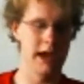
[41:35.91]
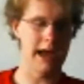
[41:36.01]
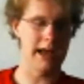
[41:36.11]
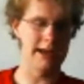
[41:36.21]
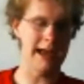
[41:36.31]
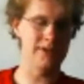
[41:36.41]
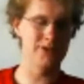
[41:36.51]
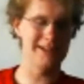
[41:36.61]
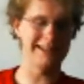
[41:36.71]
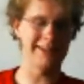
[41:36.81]
And uh,
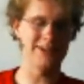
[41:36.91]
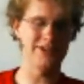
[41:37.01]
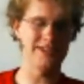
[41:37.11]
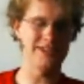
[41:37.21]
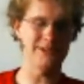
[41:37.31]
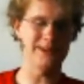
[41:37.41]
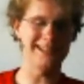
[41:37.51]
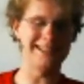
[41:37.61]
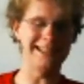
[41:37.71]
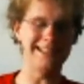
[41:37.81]
Android's larger install
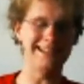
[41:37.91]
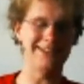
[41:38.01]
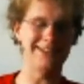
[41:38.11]
base does not